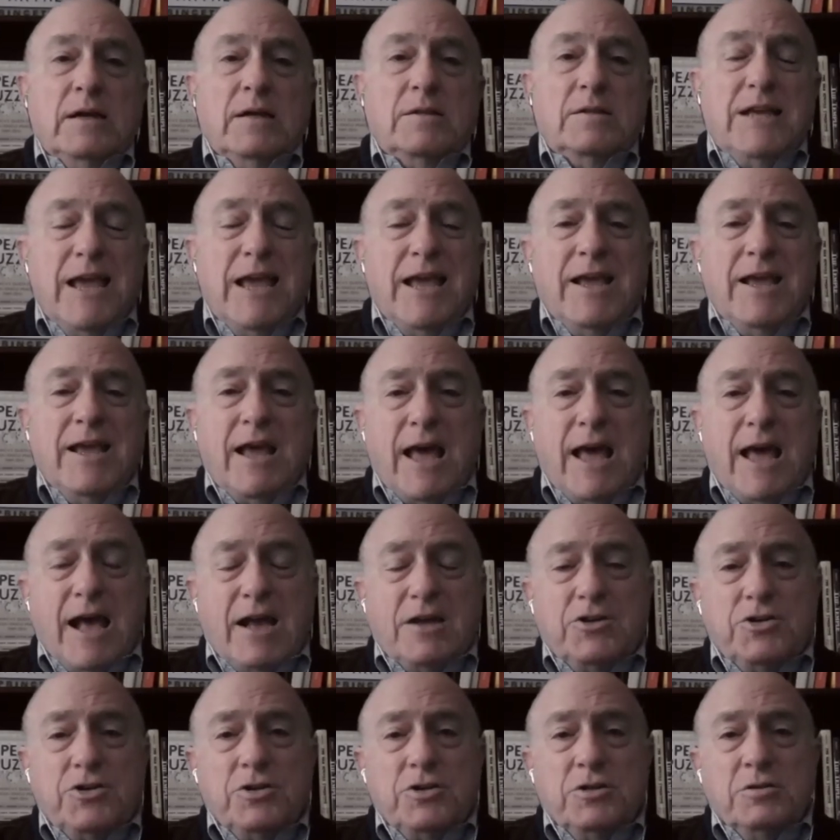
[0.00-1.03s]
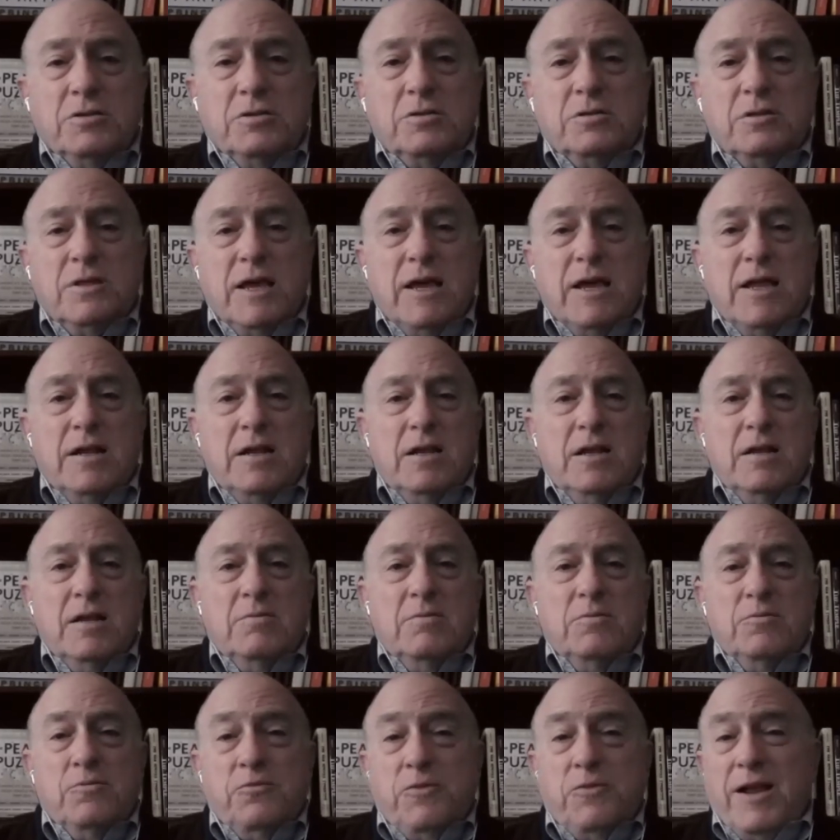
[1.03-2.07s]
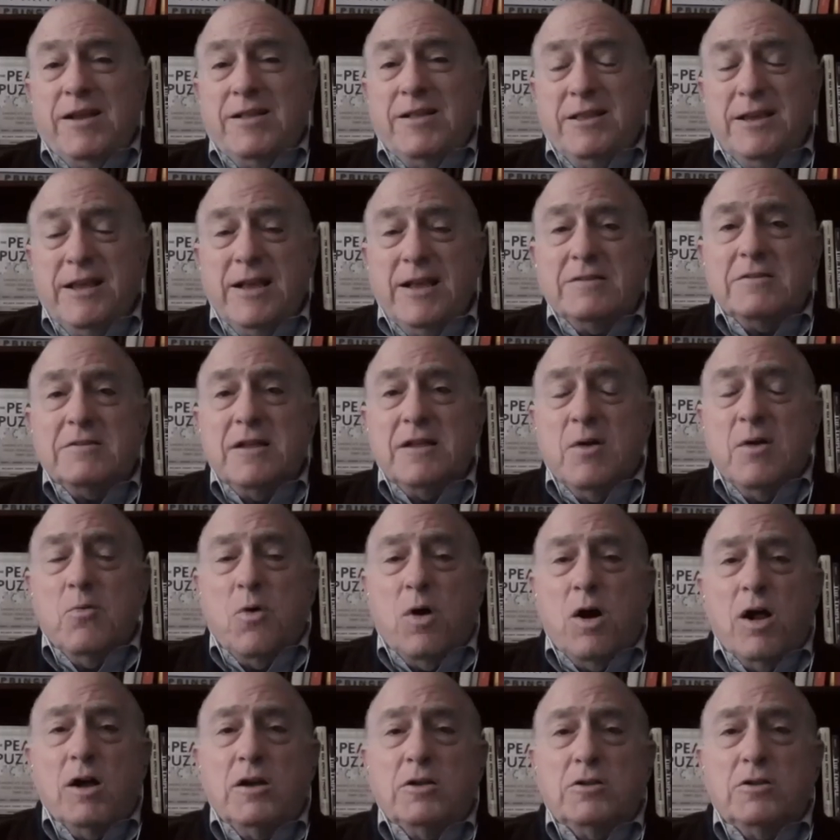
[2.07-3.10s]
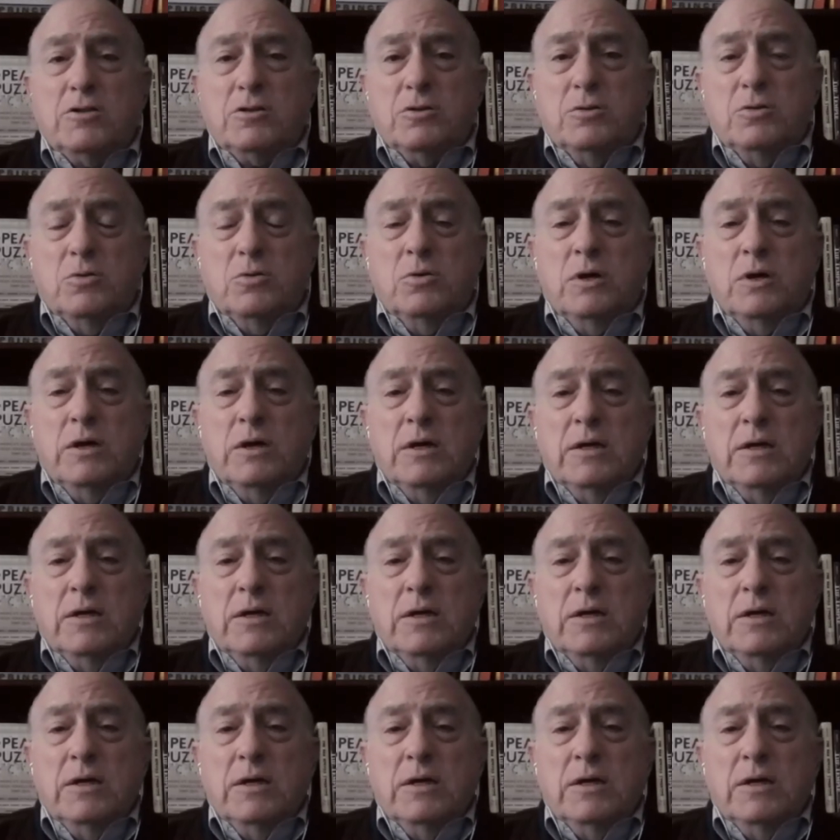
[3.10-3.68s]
take actions that it frankly has not wanted to,